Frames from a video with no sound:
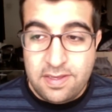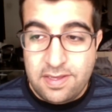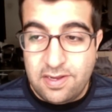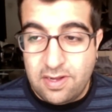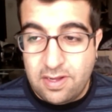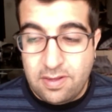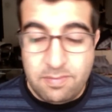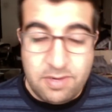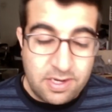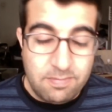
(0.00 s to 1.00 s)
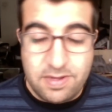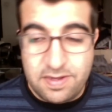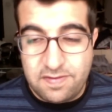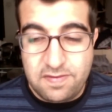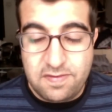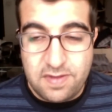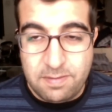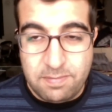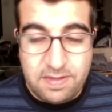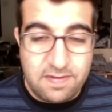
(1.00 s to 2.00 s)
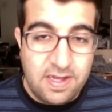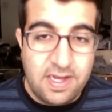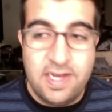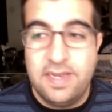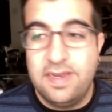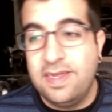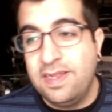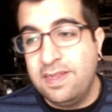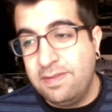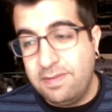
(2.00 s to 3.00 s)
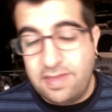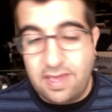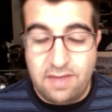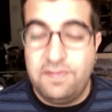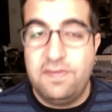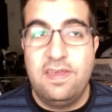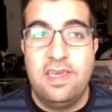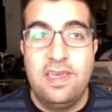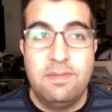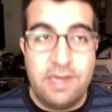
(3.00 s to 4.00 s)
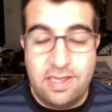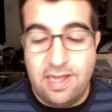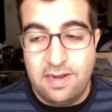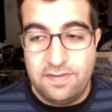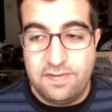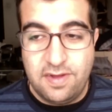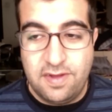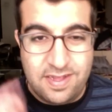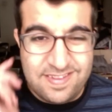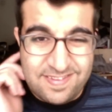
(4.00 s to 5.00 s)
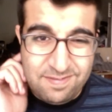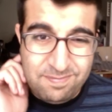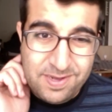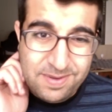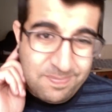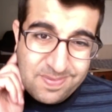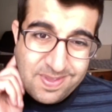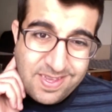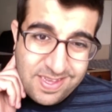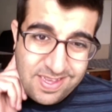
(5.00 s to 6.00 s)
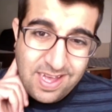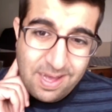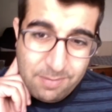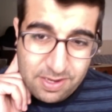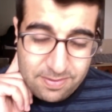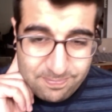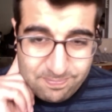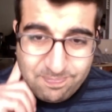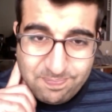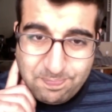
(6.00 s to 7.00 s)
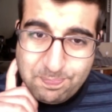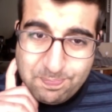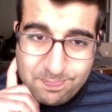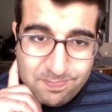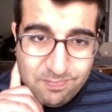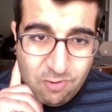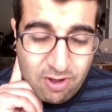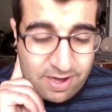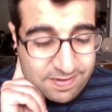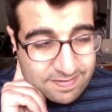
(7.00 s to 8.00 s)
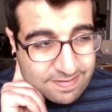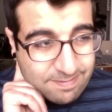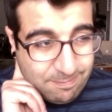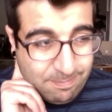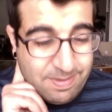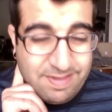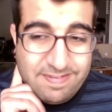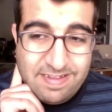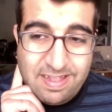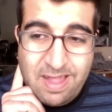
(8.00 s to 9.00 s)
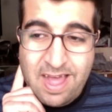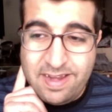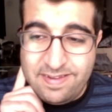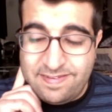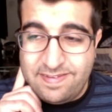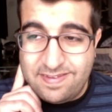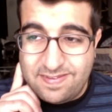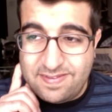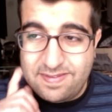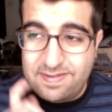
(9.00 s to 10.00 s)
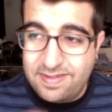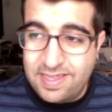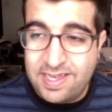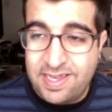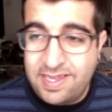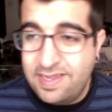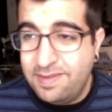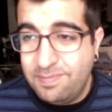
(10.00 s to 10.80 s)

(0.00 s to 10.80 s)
you know, American places, you know, Pizza Hut and KFC and McDonald's and all that stuff. But, I mean, what I miss a lot is just a